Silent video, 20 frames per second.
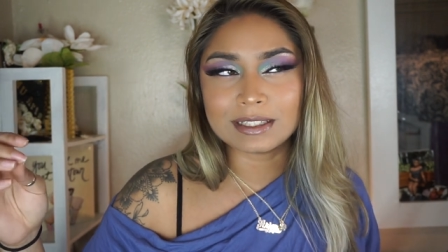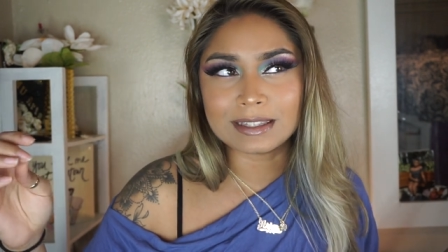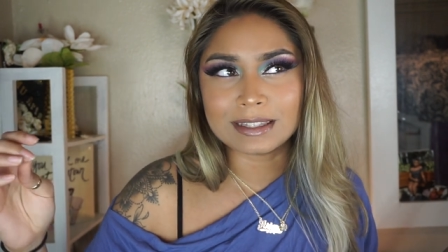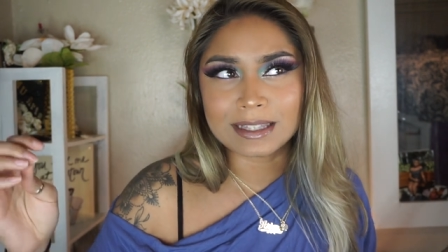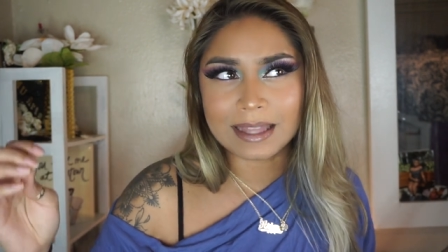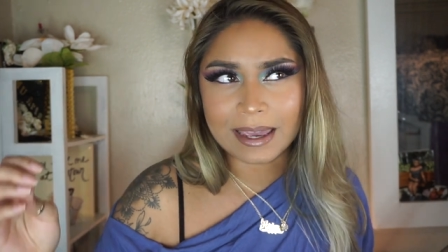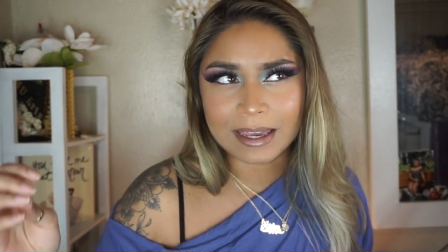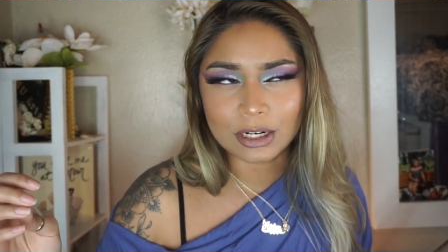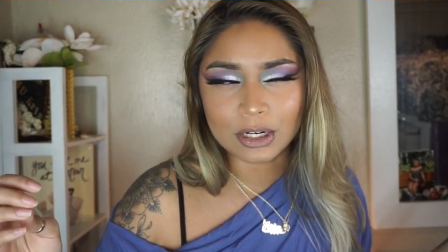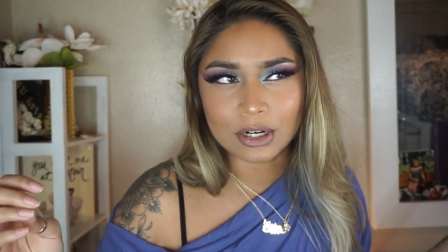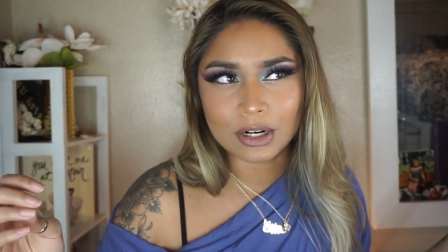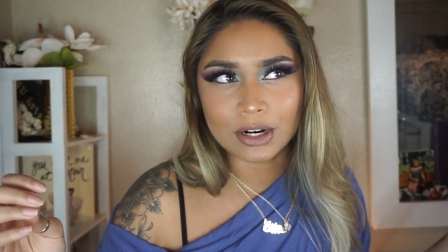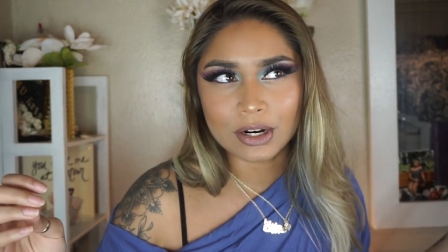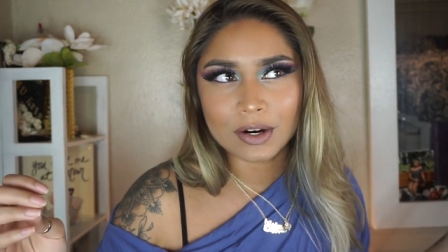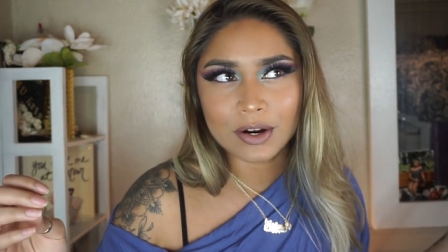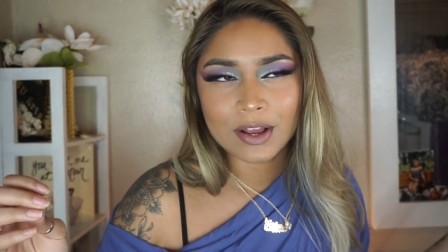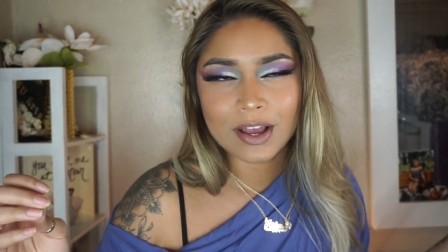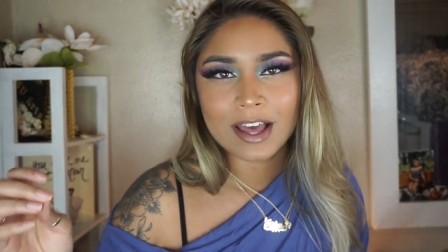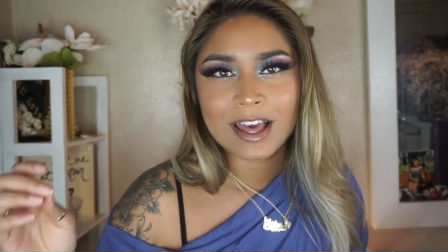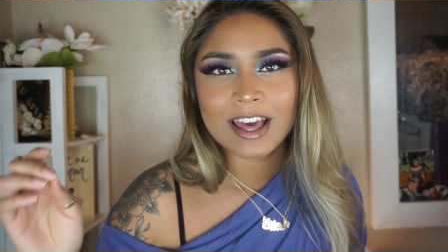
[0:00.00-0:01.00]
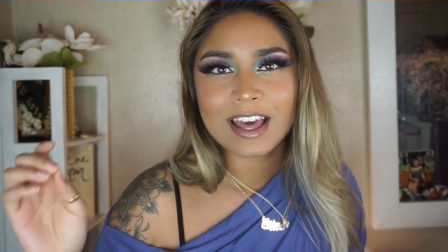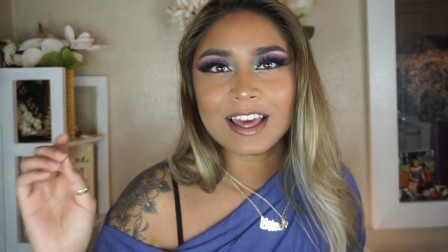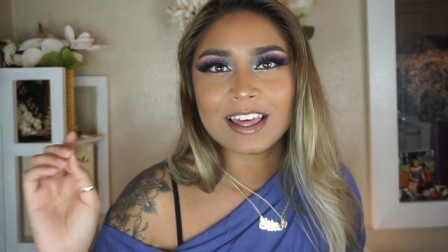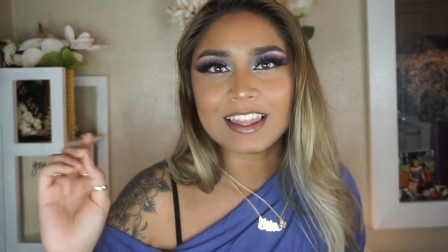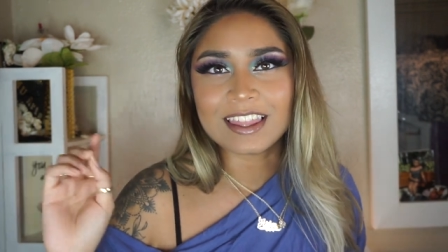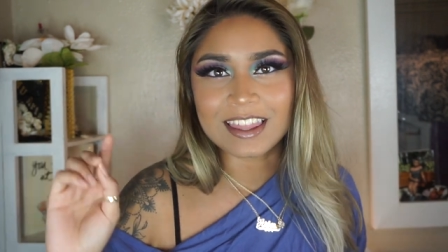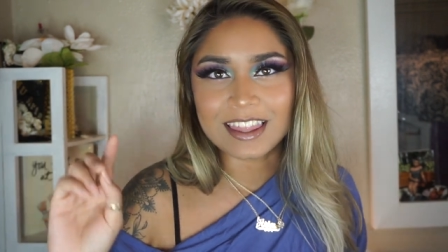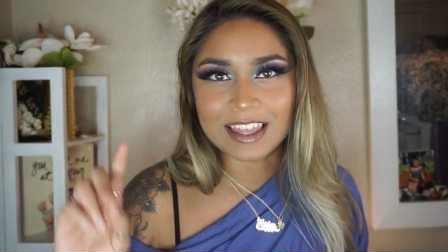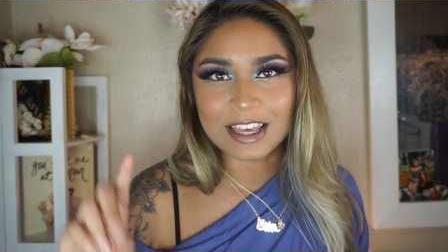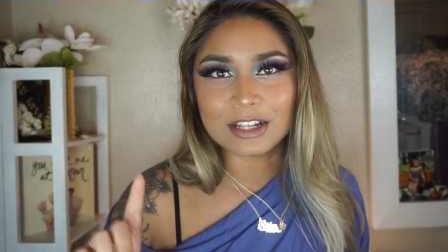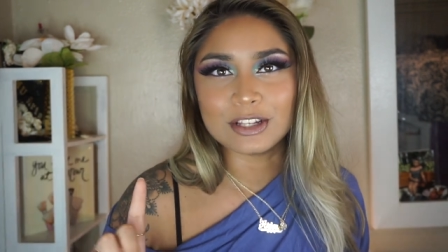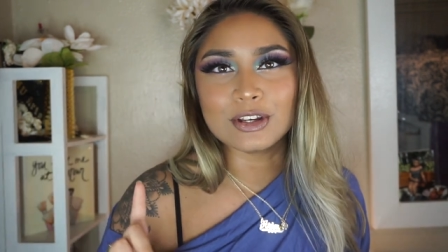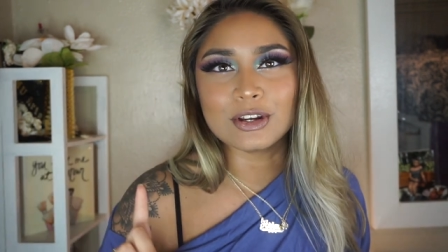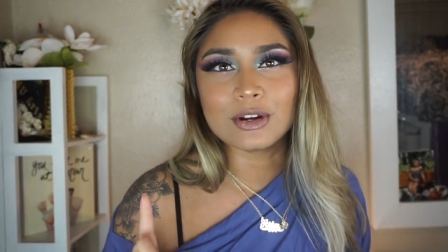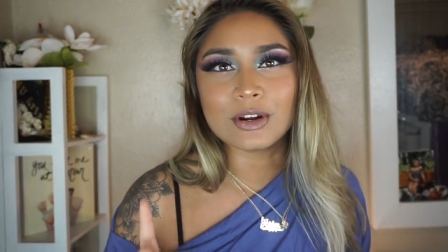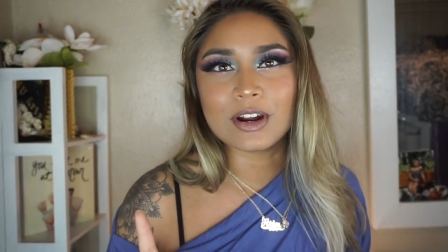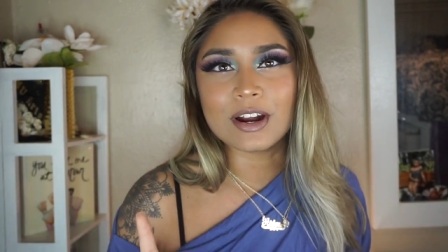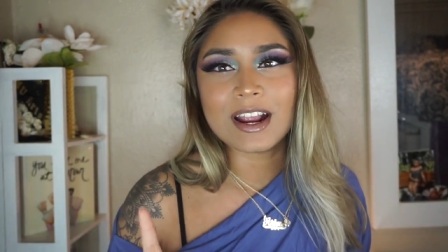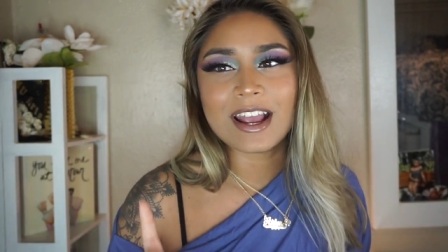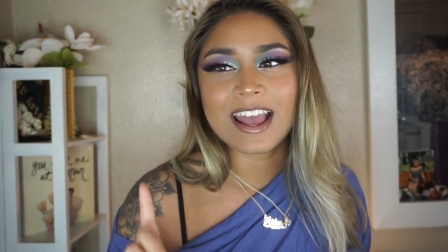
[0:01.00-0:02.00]
lighter than
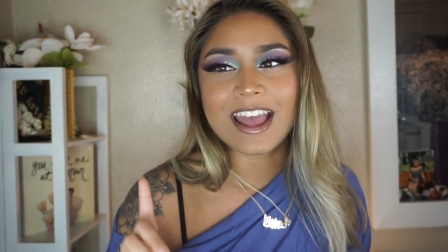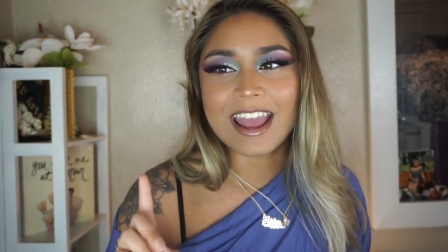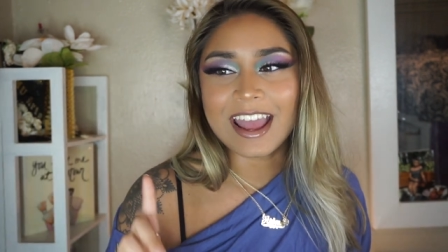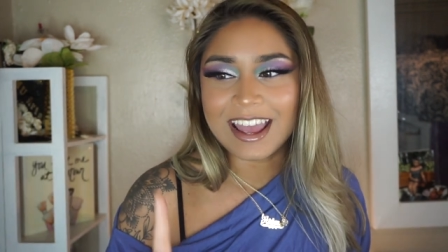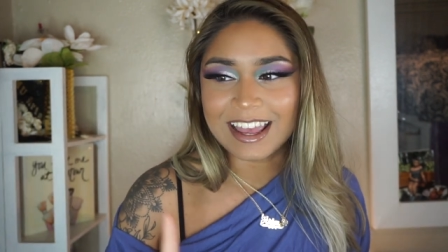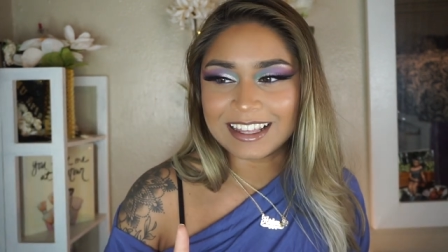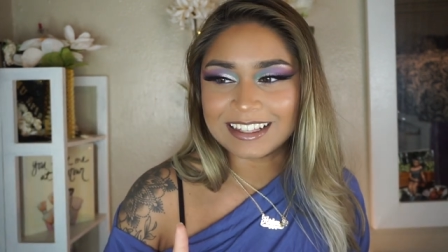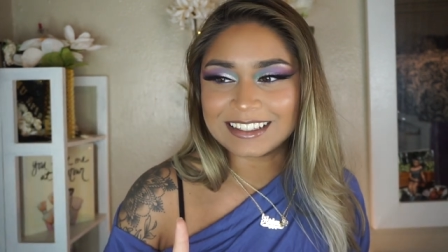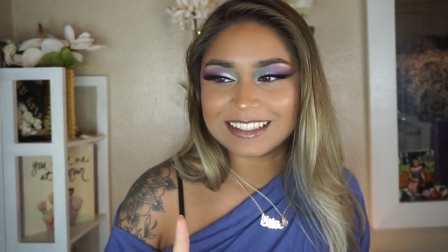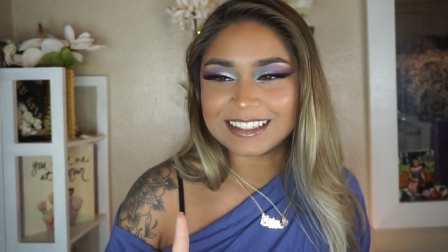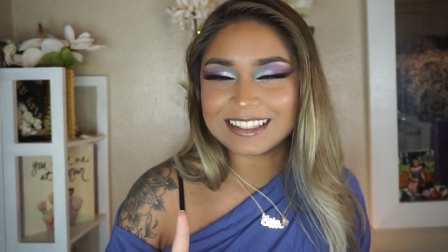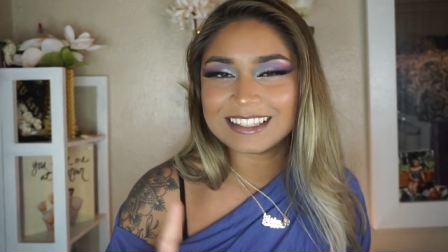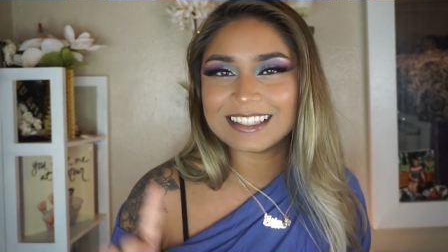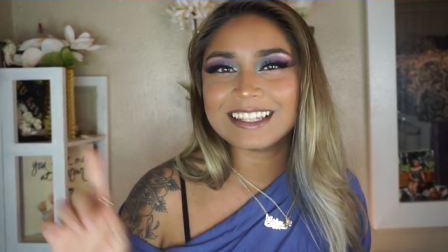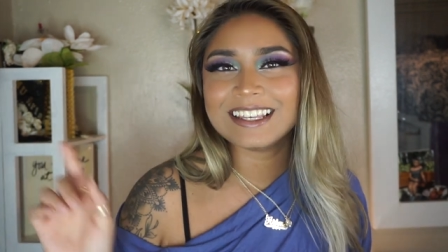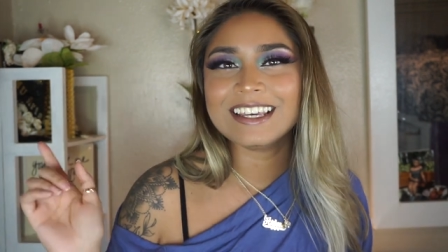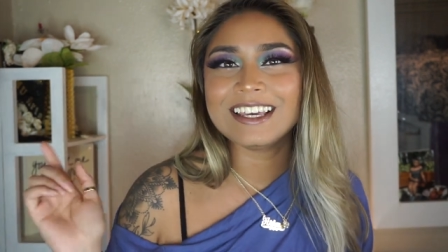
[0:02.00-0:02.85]
your ends